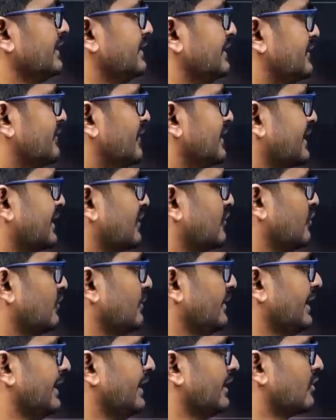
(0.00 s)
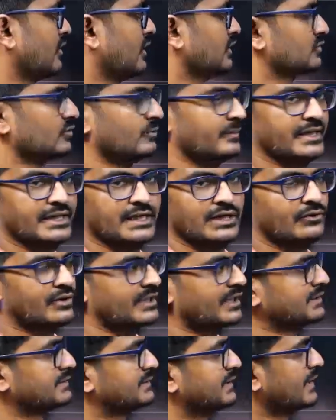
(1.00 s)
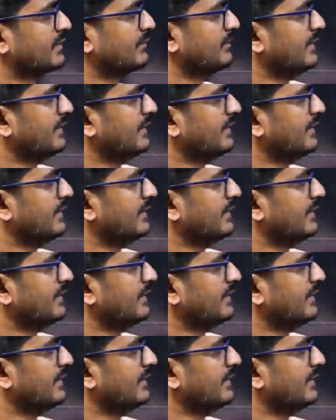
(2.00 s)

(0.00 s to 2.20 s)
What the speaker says: this will turn out to be a cos omega. What does that